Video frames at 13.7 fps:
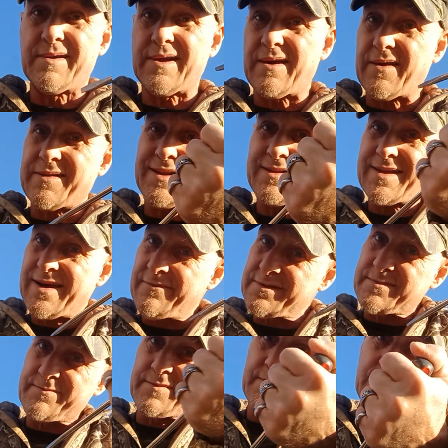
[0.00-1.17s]
I think that
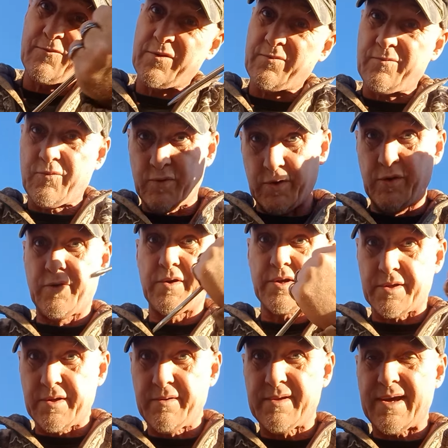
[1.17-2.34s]
you could
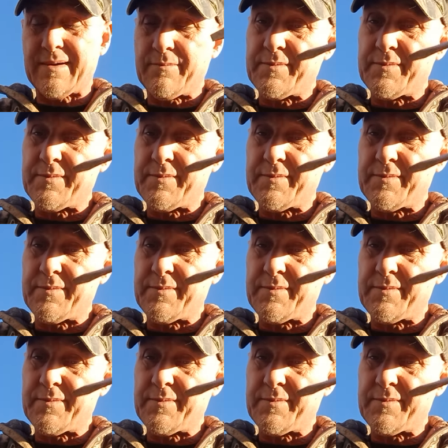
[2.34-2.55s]
do that.